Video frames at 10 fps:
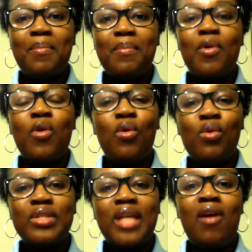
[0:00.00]
goals,
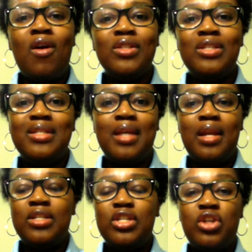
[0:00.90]
I also decided
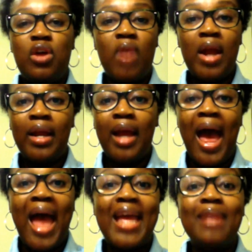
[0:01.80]
to start writing I
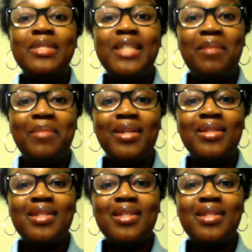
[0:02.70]
am statements,